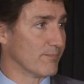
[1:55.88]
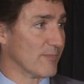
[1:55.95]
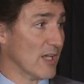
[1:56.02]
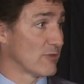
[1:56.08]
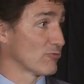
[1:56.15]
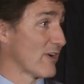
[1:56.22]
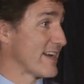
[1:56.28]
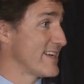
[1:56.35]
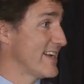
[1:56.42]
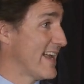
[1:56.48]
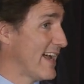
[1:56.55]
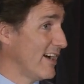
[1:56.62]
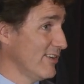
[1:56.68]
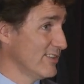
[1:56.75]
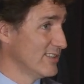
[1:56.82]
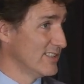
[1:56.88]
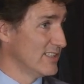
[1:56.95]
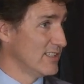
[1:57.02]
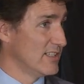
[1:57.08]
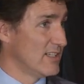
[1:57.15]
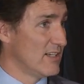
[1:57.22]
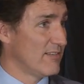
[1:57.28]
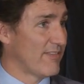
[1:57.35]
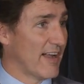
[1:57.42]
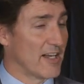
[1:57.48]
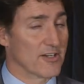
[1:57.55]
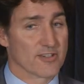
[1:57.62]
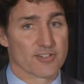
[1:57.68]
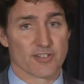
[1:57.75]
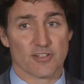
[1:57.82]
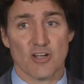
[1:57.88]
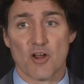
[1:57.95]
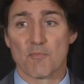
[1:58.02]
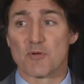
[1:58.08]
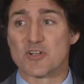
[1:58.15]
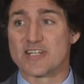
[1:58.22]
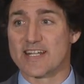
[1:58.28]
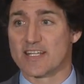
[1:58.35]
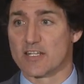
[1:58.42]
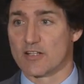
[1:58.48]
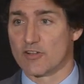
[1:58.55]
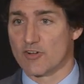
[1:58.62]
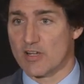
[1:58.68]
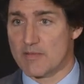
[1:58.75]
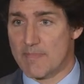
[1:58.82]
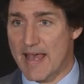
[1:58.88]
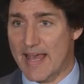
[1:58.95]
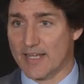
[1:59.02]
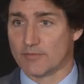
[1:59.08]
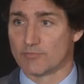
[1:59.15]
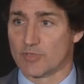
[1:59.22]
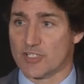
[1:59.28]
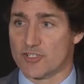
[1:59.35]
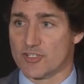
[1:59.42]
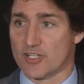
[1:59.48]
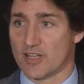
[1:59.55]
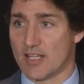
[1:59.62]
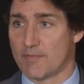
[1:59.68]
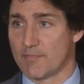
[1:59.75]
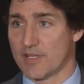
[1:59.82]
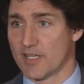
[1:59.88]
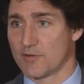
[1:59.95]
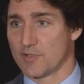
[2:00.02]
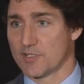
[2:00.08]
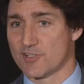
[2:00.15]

And right now, fires are particularly bad in British Columbia,